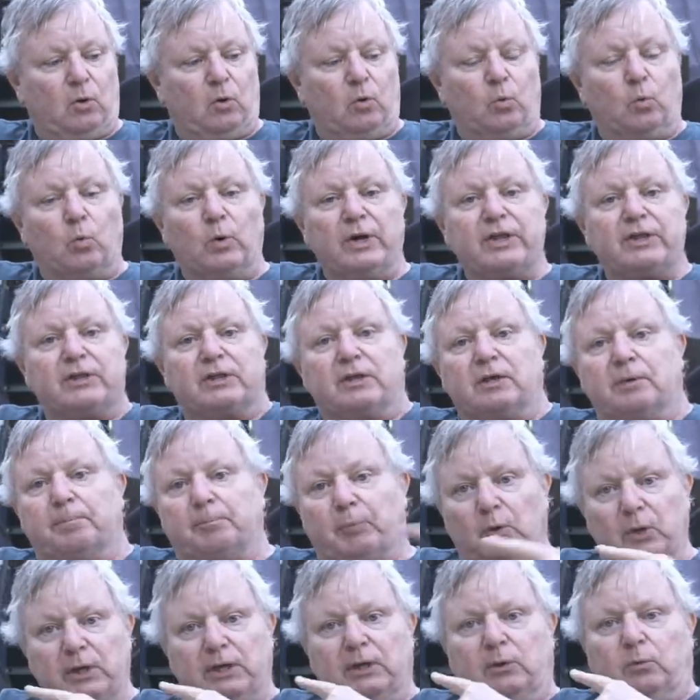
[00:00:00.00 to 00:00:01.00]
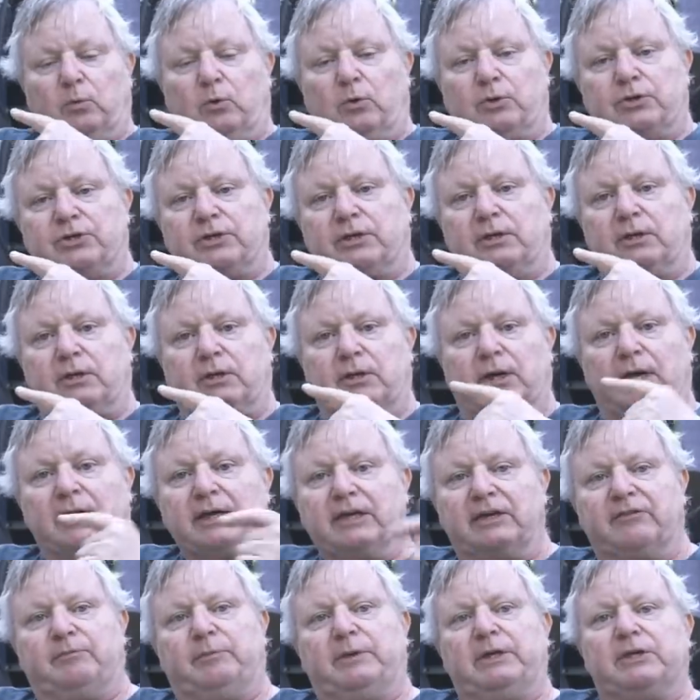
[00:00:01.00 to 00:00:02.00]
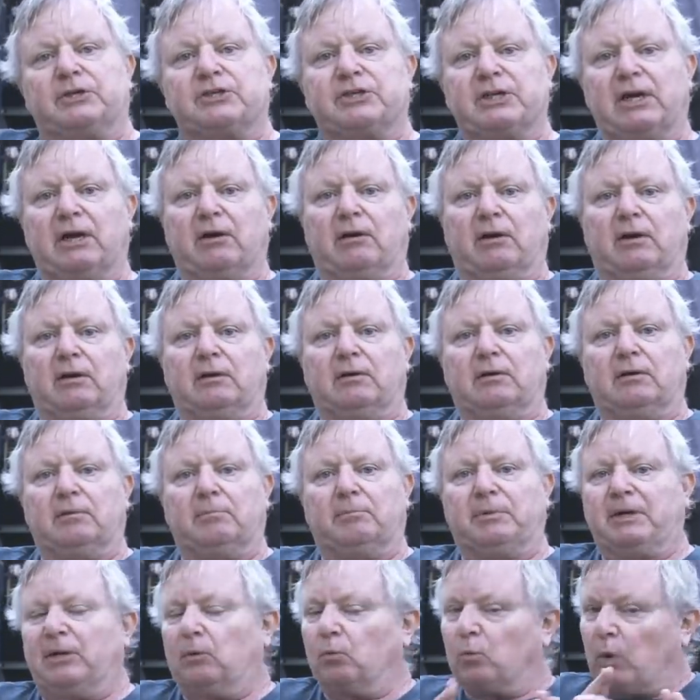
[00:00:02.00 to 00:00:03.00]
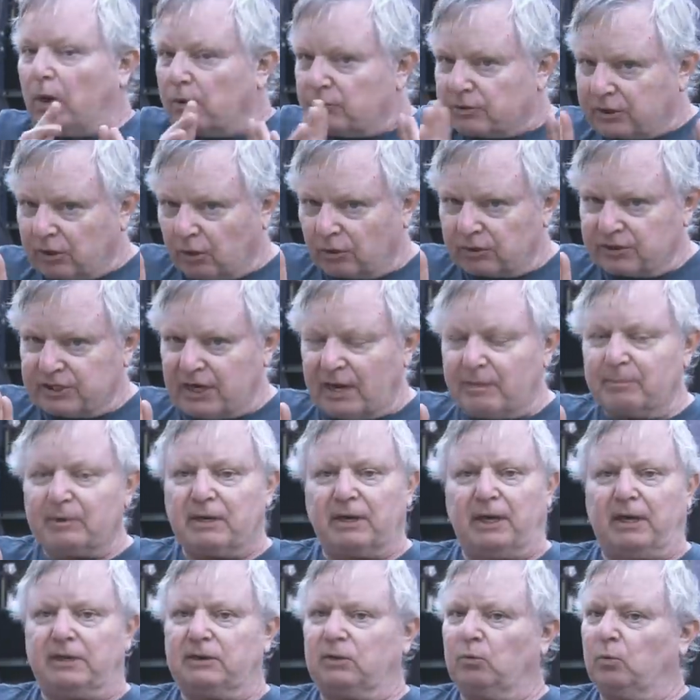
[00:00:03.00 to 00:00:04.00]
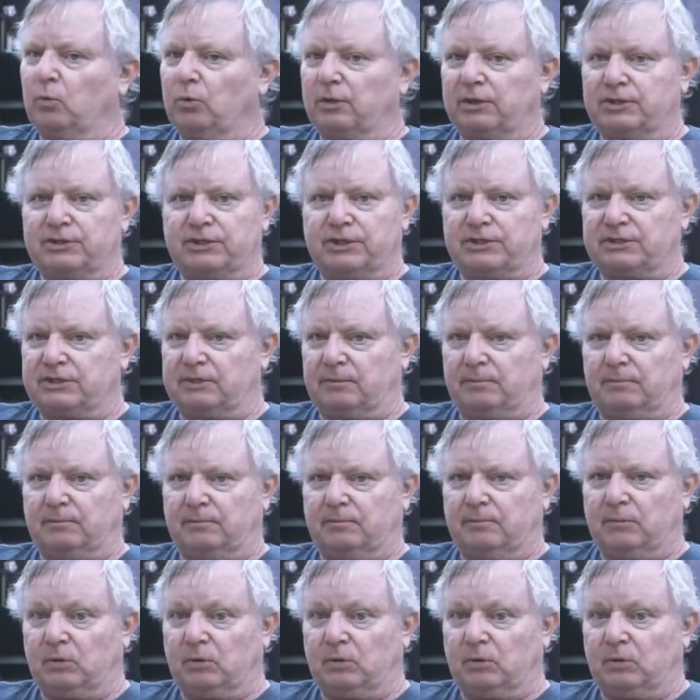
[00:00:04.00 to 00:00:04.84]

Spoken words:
with the boiler water and give me a shower, but it won't contaminate the water system.